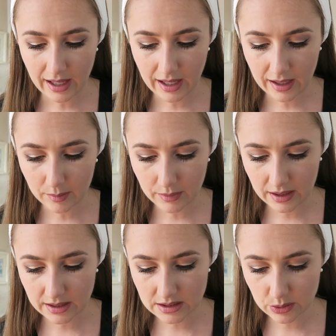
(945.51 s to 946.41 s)

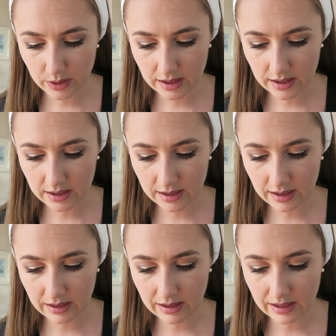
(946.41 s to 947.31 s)
This
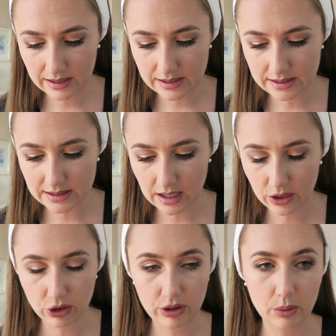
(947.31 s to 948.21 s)
one is a
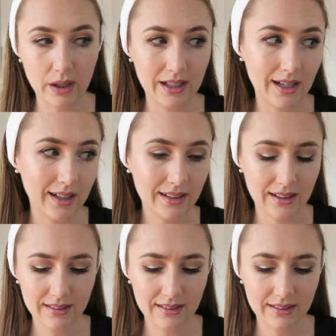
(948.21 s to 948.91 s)
319.